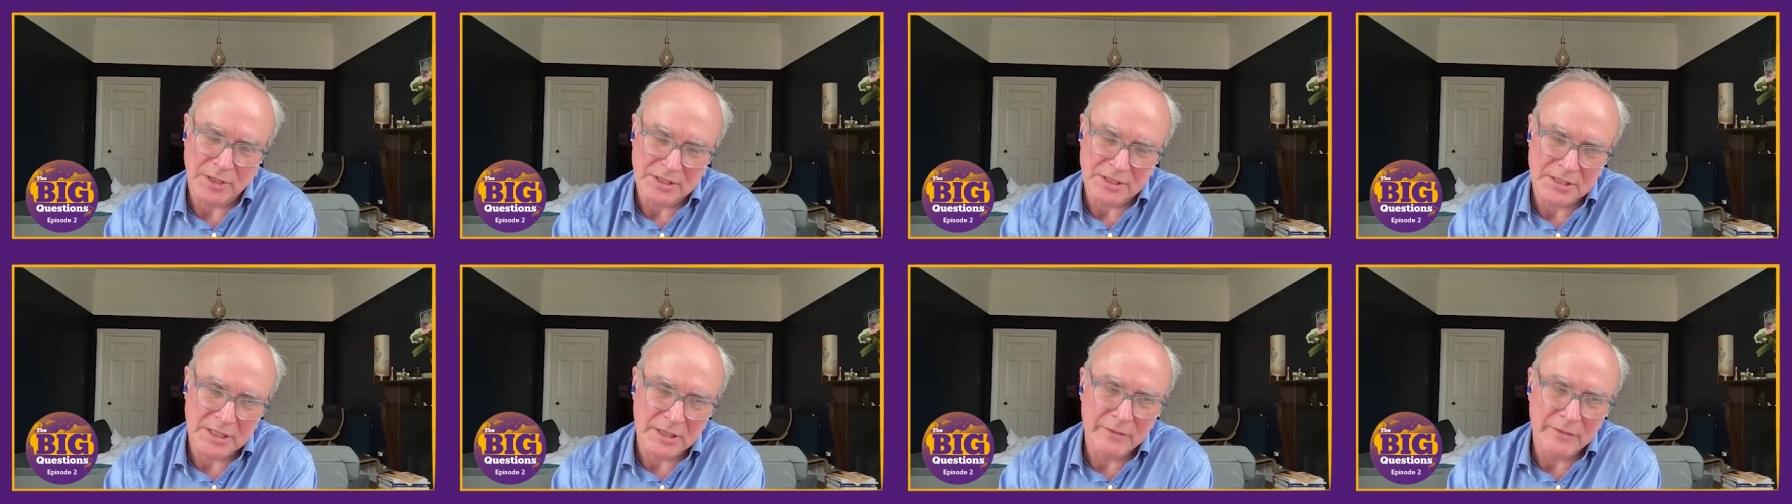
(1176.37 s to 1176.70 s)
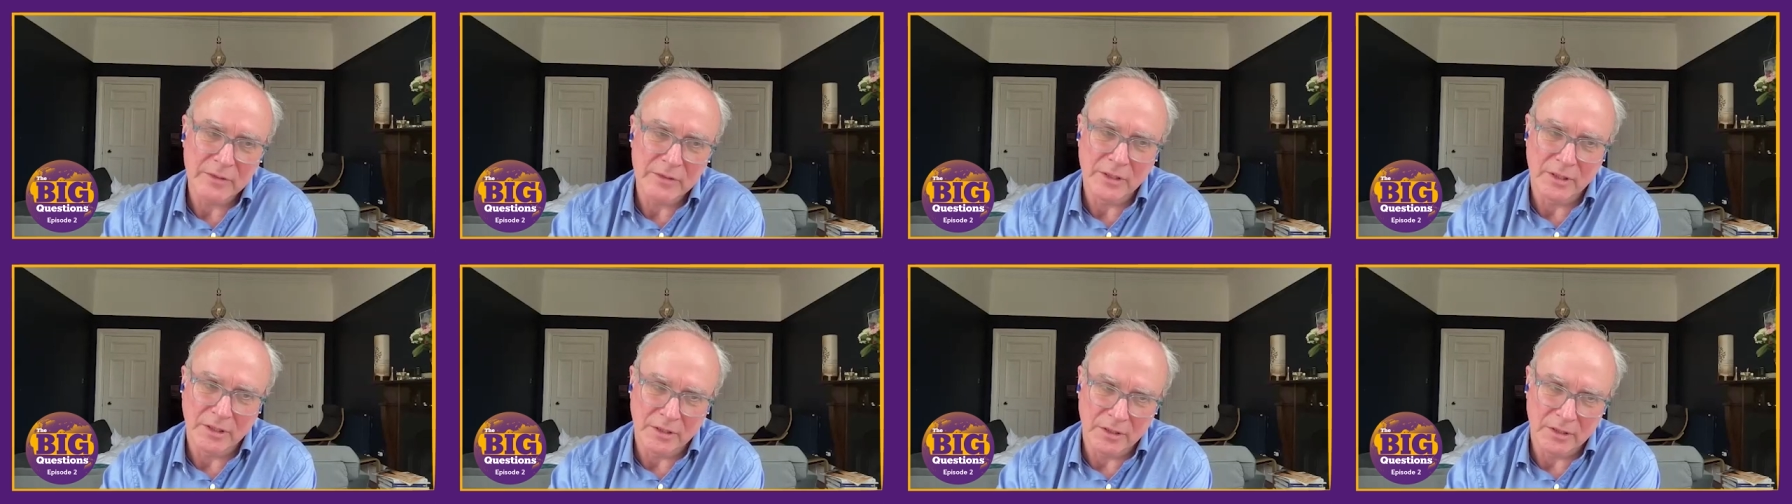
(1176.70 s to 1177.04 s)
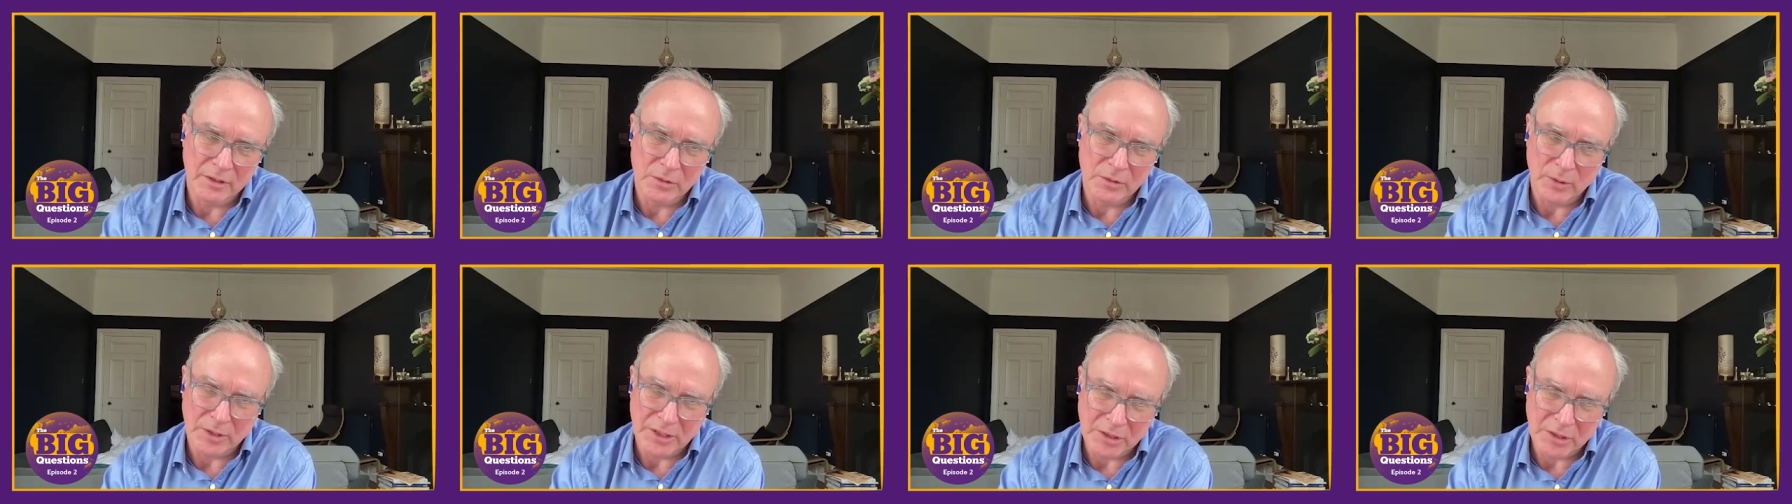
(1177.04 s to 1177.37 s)

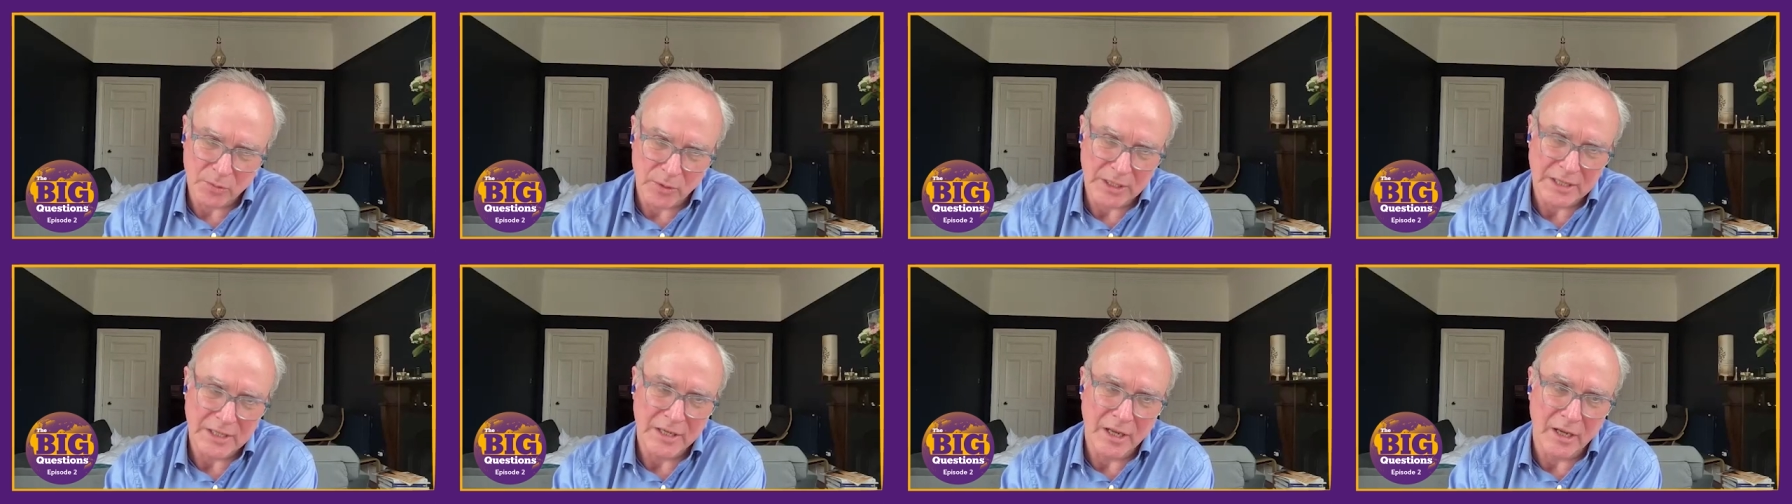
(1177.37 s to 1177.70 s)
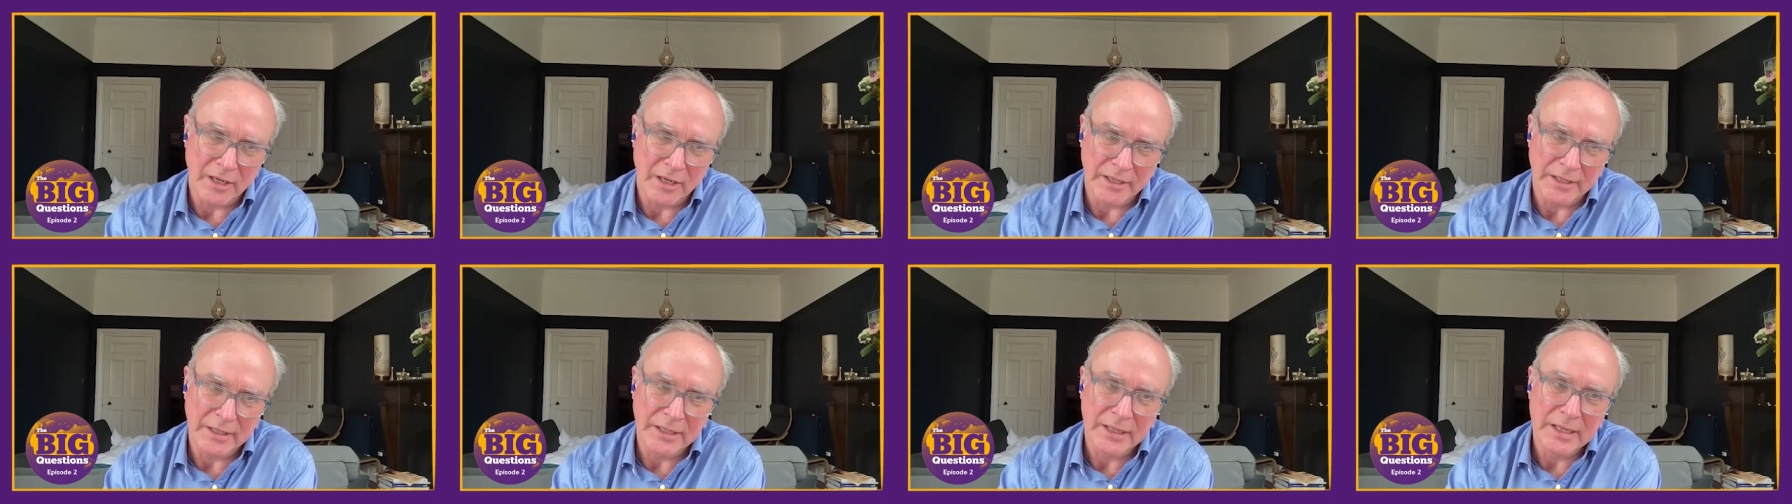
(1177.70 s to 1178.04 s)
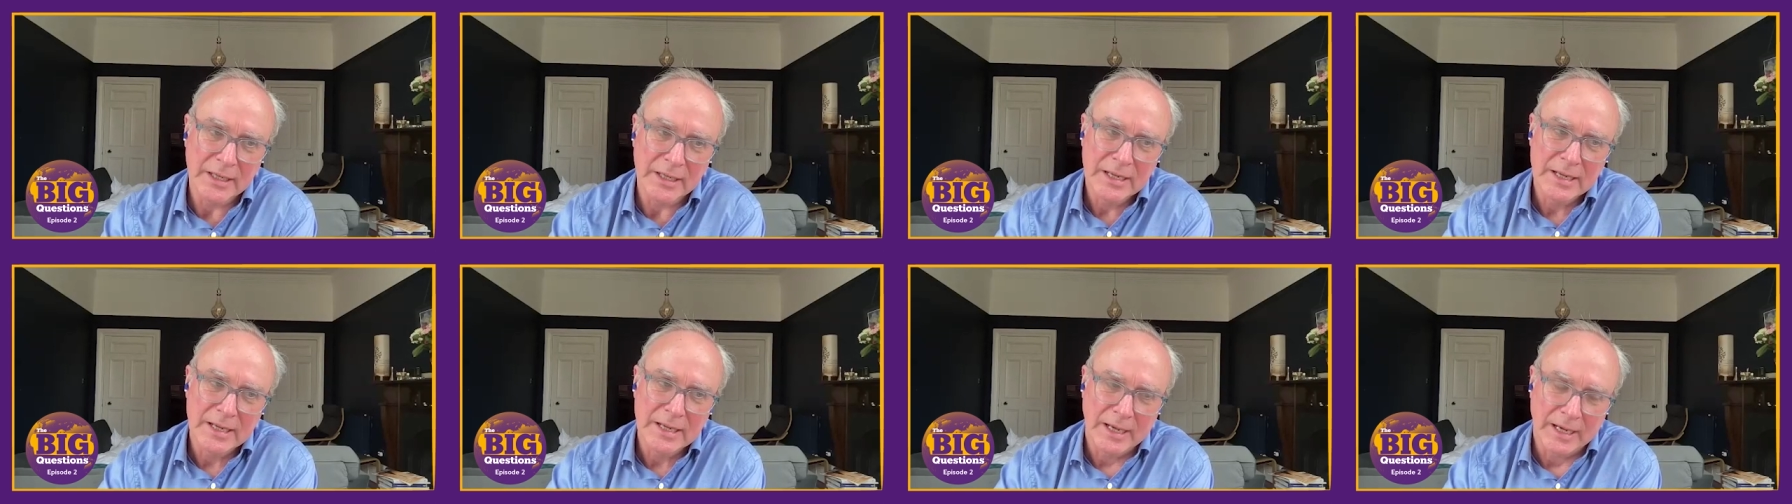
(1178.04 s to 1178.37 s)
2027 and
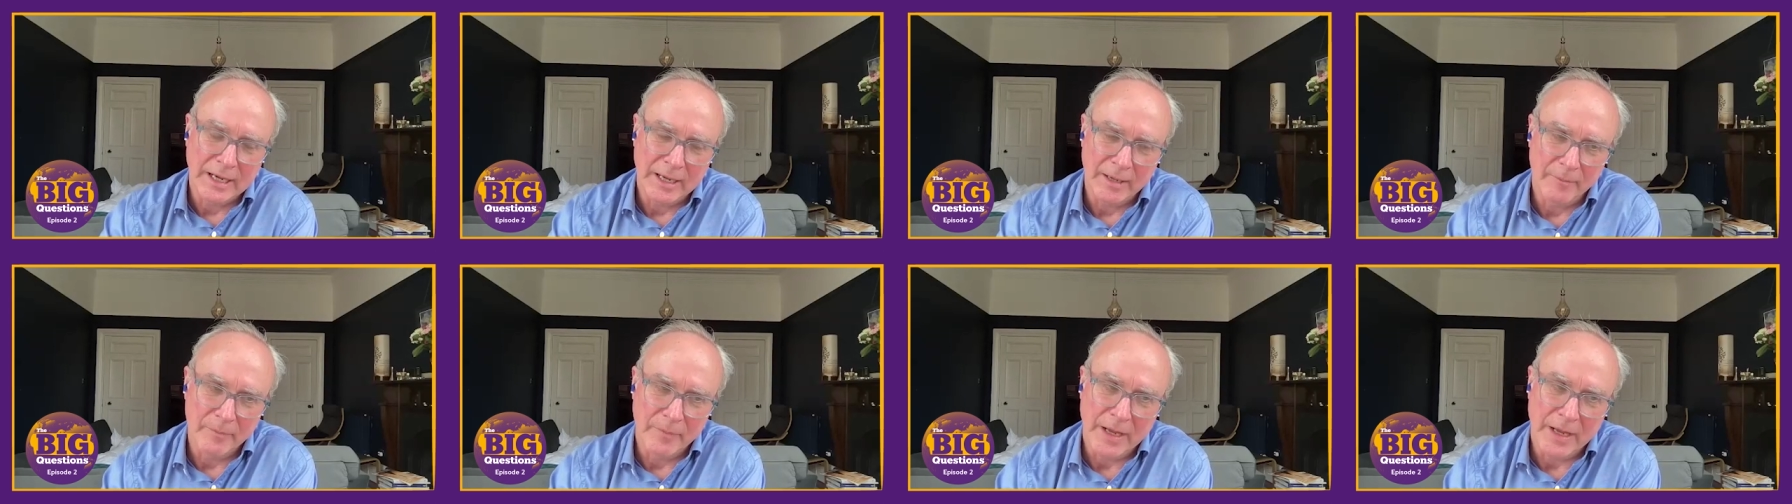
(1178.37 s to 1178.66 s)
2029